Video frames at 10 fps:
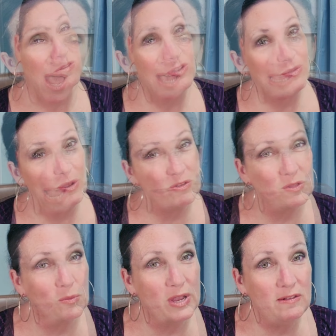So those are
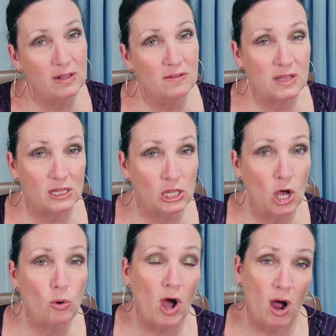the reasons that
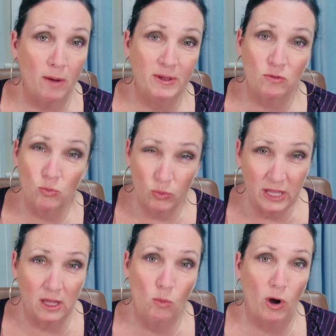low carb is
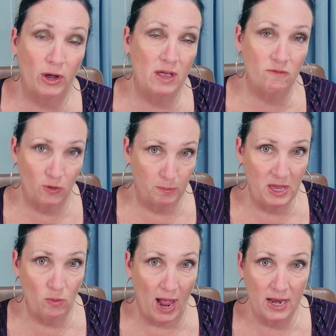really working for
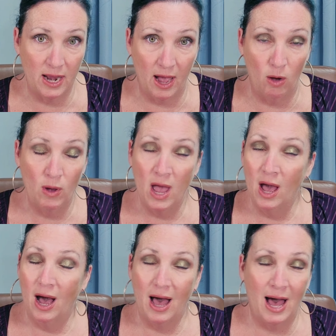me right now.
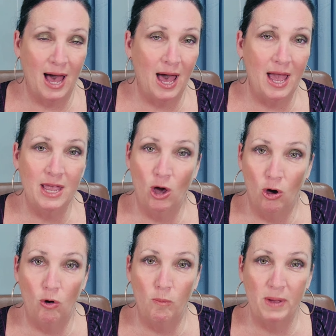I
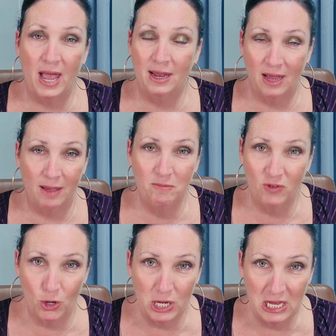hope, and I'm
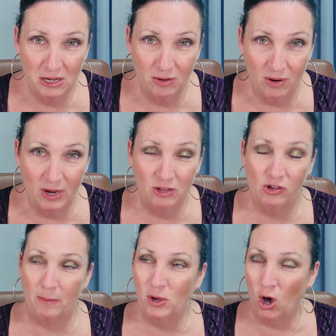very
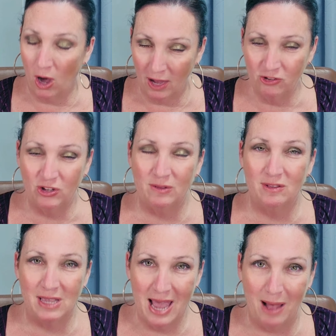encouraged, I'm
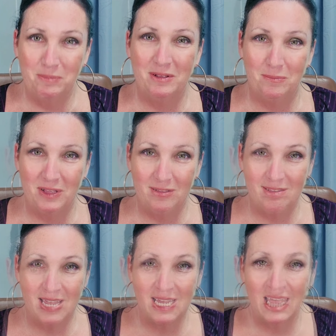cautiously
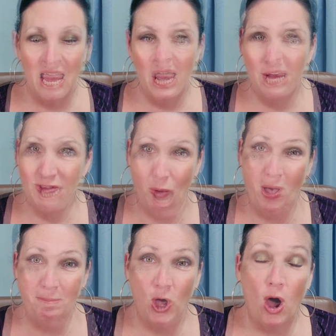optimistic so
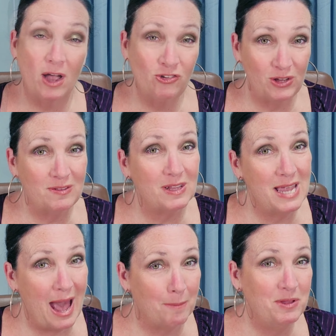I'm
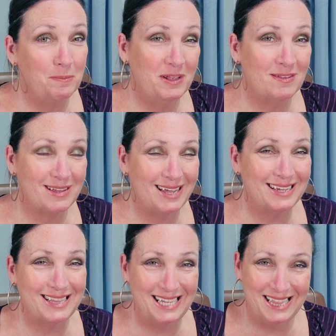cautiously
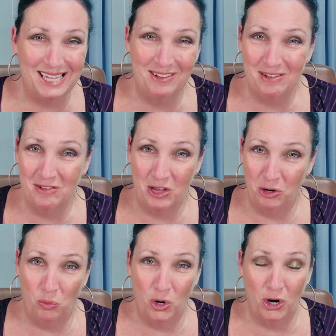optimistic that this is going
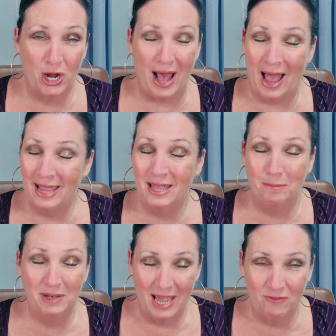to work. I
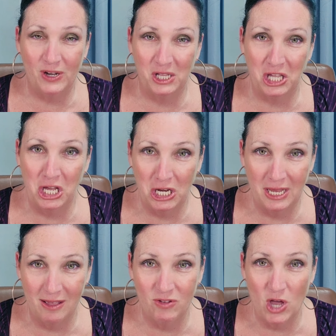am definitely going to
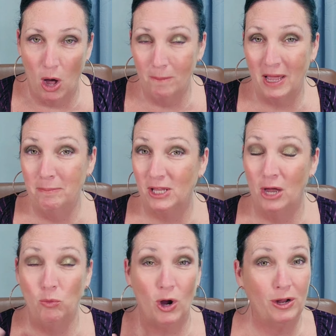give you all my
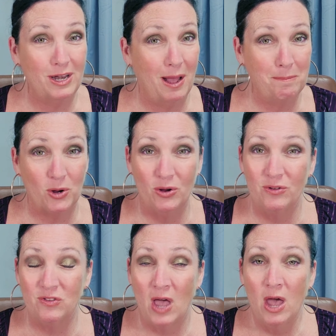blood work
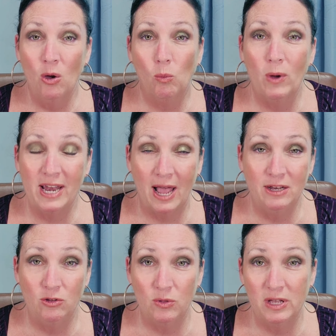numbers when I
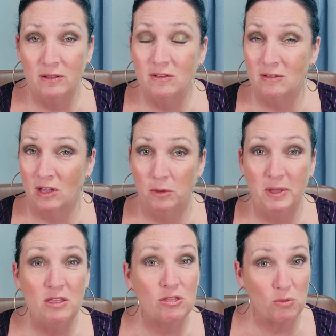do this. It's going to
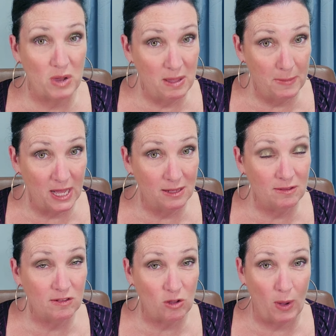be three
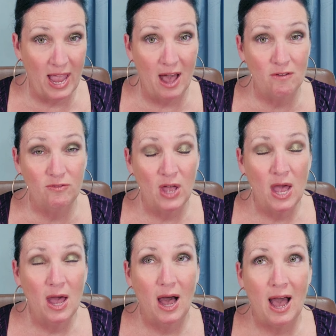months. So I have,
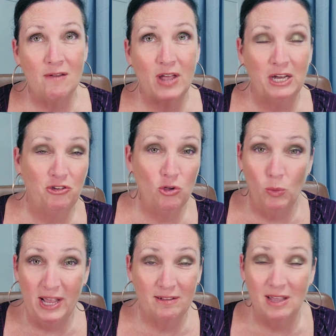I've got two
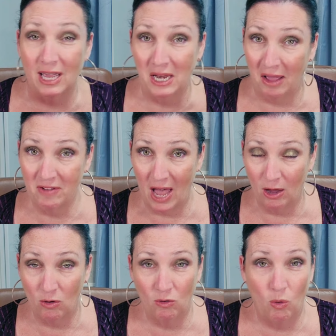weeks in. I've
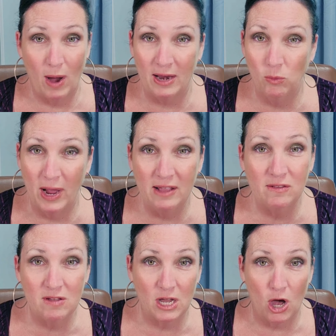got quite a
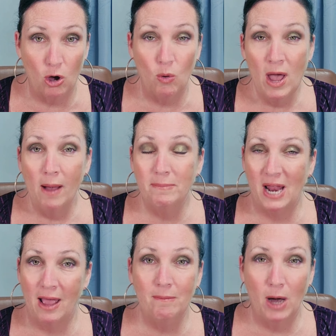ways to go, but
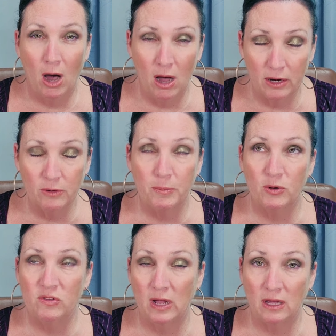I am
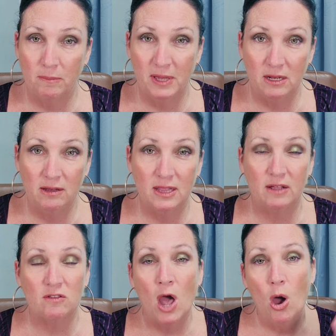100% committed to
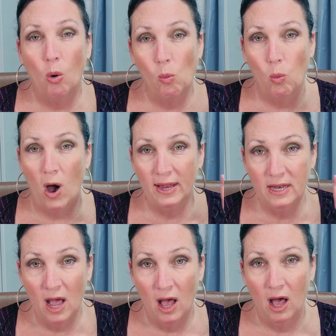this.
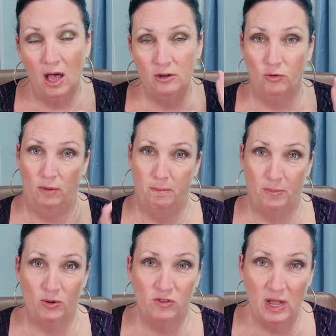
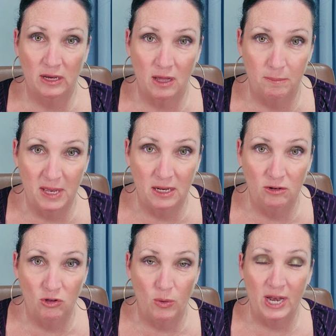100%
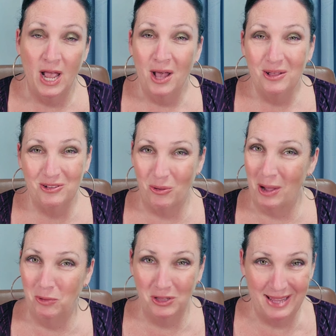committed to it. So
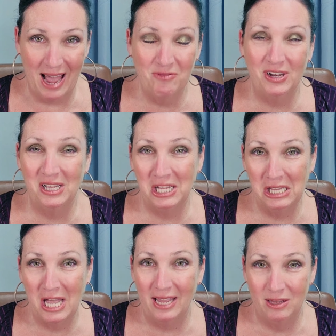I will definitely
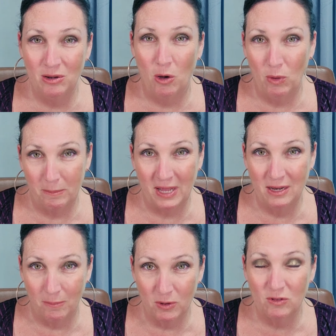let you know what my
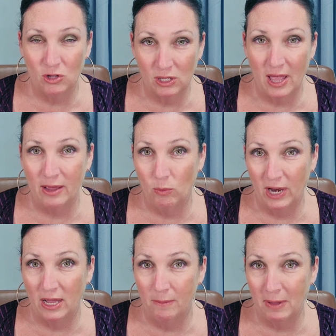numbers look like when
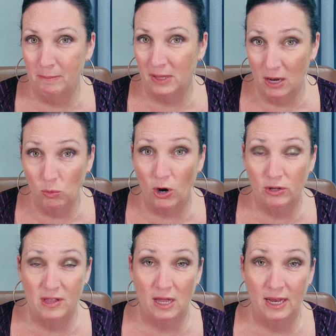I get my blood
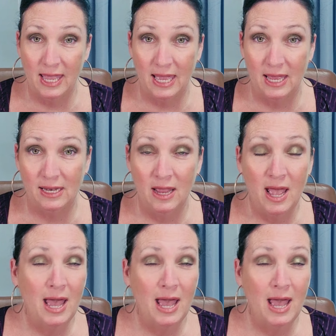work done again.